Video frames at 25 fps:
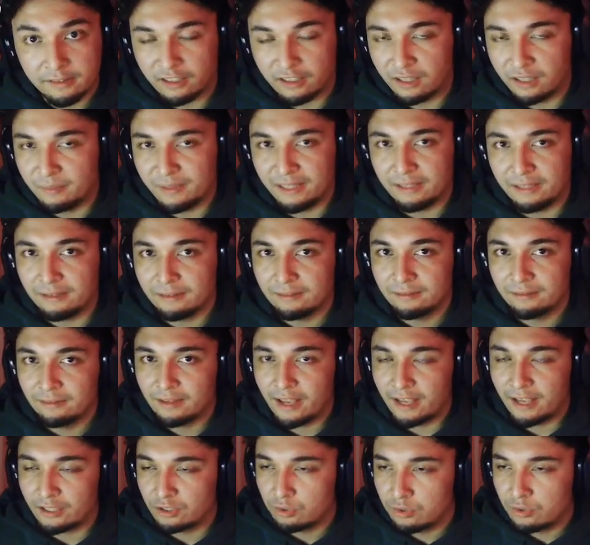going to be,
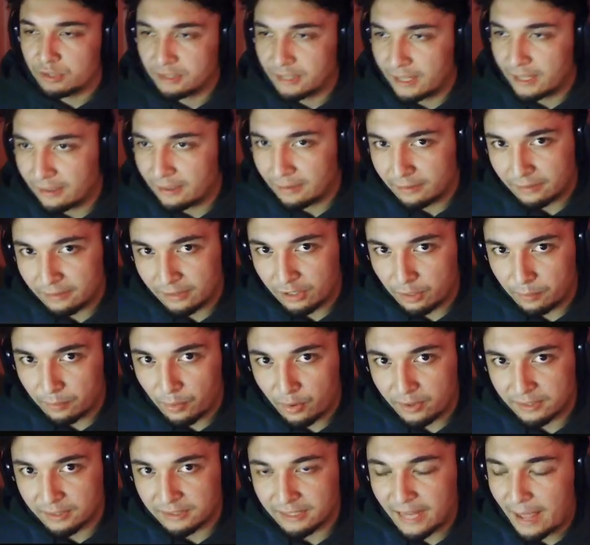as soon as your
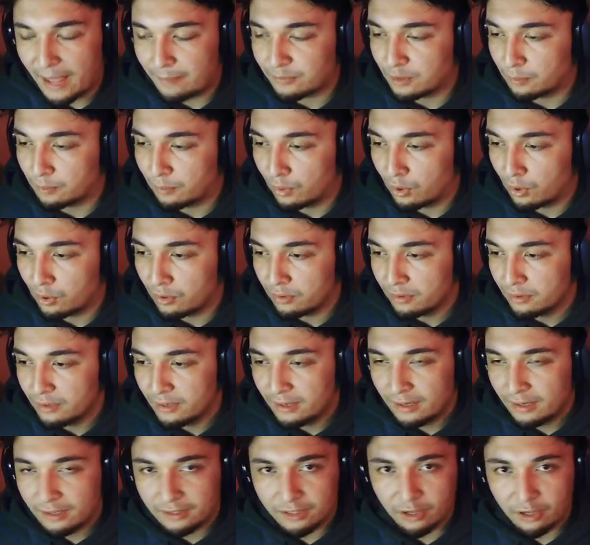opponent snaps the ball,
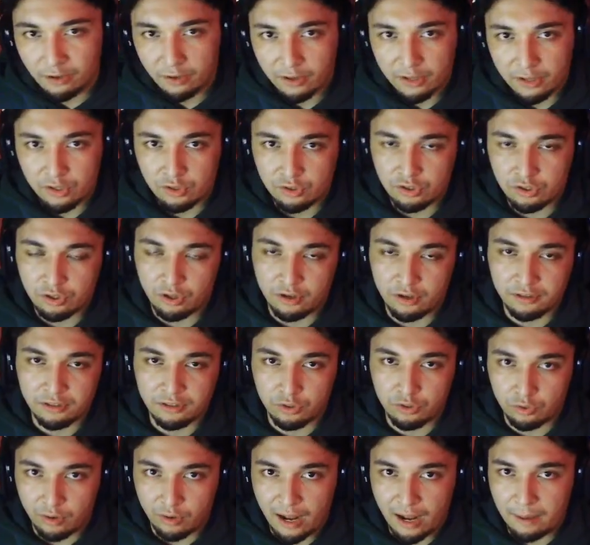they're going to start to
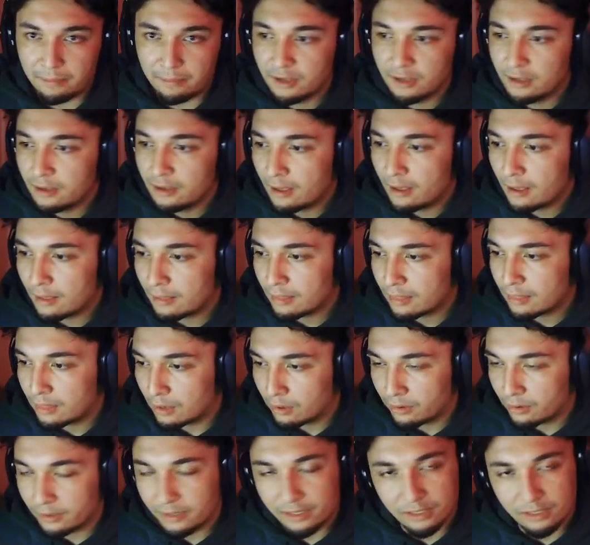drop
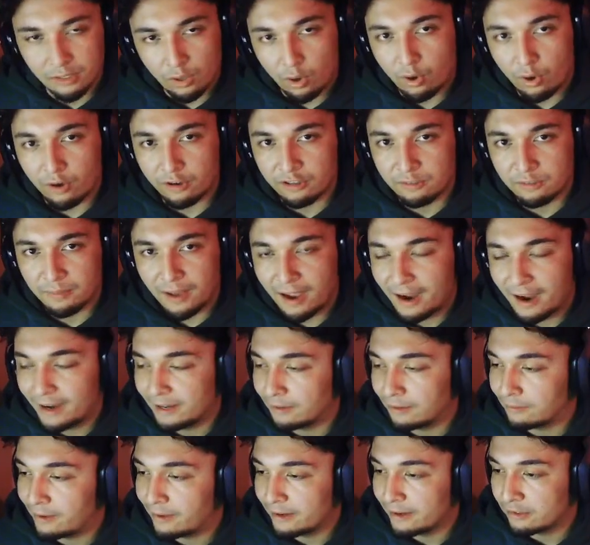30 yards behind
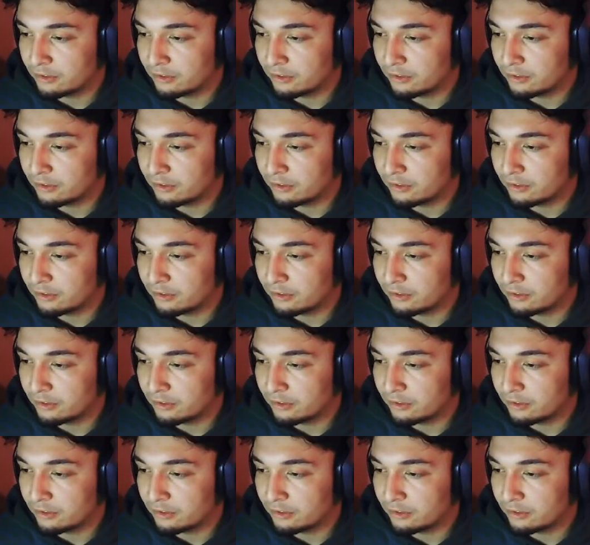the line of